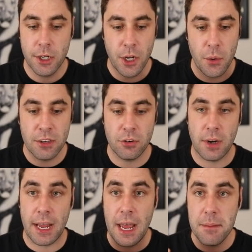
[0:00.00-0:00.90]
gonna go into
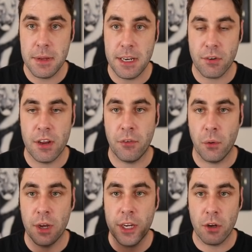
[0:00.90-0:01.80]
like a mini
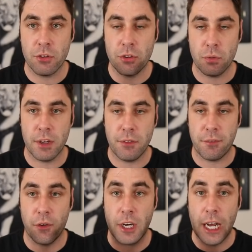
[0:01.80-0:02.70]
review. It goes into
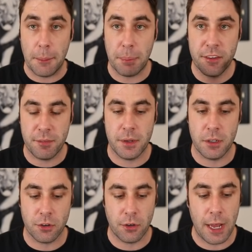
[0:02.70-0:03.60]
review for a couple of
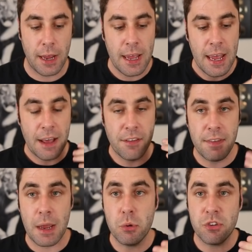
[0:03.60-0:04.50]
minutes, okay? And then
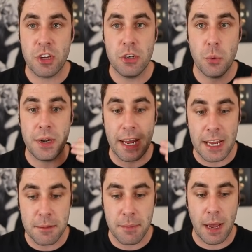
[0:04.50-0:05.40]
they will send you an
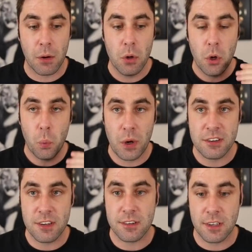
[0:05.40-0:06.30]
email
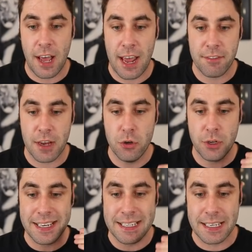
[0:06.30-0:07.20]
once it's live, and you
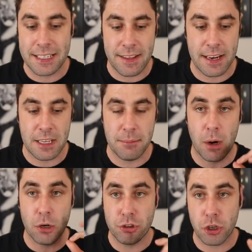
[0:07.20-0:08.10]
can click that
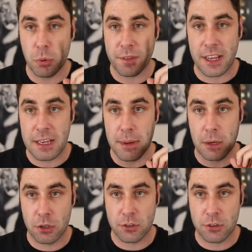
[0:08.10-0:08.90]
email. I'll show you what the email